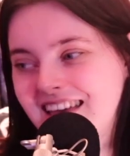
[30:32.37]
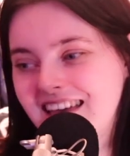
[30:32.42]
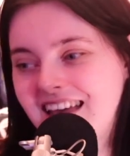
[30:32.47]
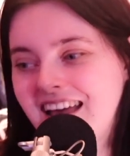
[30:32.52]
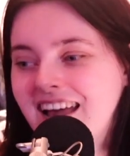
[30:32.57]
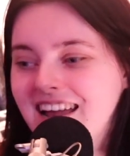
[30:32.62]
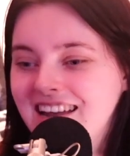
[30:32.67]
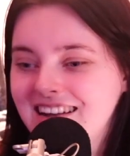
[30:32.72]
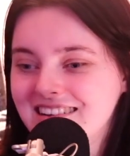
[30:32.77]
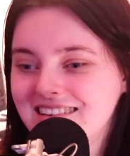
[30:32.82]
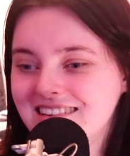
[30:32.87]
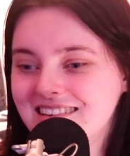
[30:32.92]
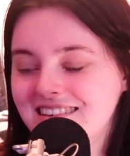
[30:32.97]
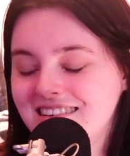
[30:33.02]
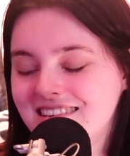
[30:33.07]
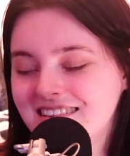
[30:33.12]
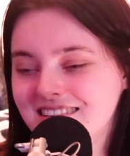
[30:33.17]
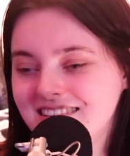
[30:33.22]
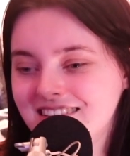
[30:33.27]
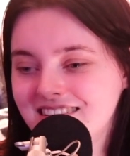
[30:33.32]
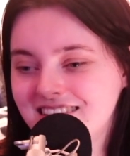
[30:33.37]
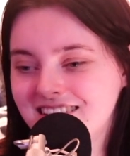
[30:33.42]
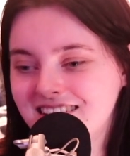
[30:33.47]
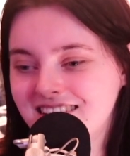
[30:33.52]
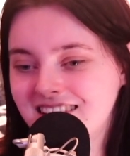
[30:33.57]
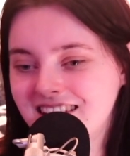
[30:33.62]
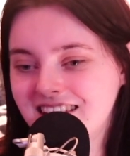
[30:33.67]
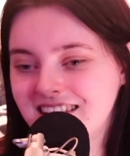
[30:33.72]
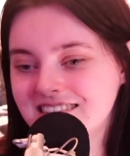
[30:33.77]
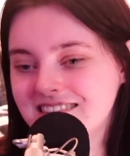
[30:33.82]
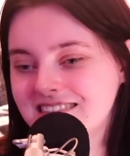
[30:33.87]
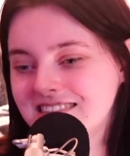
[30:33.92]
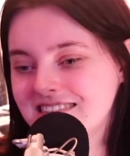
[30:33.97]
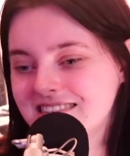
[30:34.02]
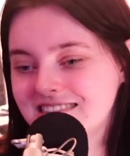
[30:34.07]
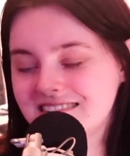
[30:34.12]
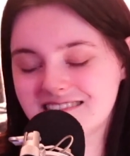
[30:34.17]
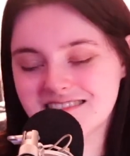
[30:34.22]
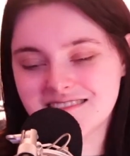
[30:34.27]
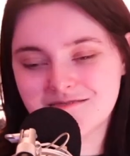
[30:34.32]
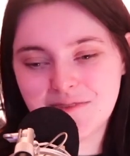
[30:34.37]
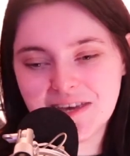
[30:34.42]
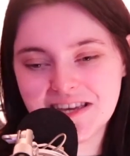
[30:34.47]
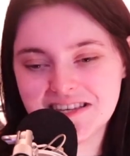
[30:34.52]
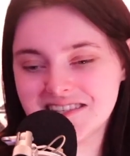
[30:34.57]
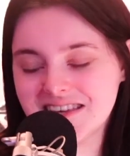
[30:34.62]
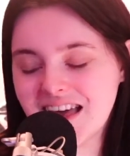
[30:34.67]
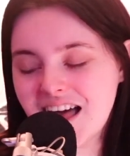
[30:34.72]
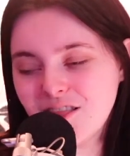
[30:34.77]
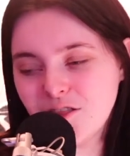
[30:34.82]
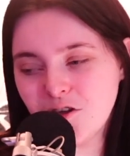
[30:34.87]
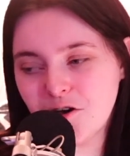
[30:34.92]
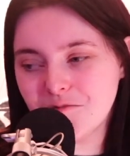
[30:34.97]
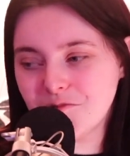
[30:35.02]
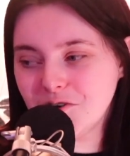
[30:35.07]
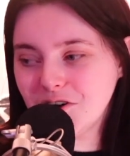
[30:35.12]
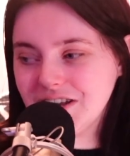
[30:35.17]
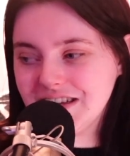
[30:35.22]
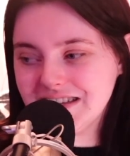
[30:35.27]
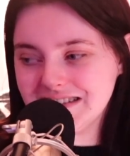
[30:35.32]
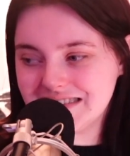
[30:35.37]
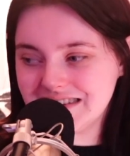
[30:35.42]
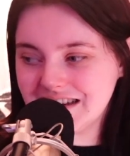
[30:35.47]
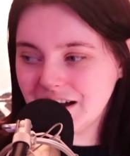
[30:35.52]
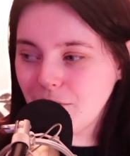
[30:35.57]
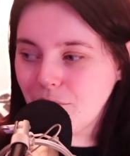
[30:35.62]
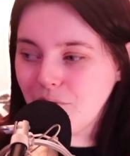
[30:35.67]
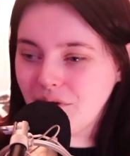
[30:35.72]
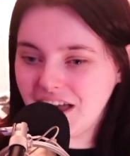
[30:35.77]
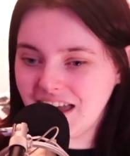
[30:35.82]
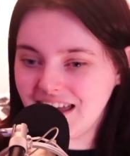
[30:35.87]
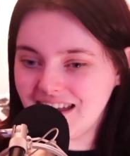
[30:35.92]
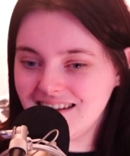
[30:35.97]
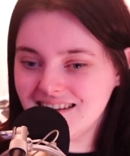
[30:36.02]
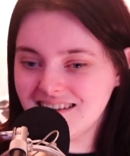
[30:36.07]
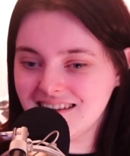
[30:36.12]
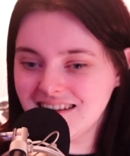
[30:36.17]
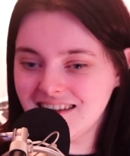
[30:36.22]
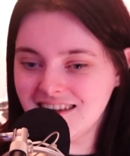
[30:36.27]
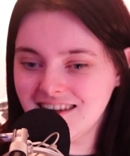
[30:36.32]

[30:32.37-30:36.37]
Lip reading: And it makes it a lot more easier when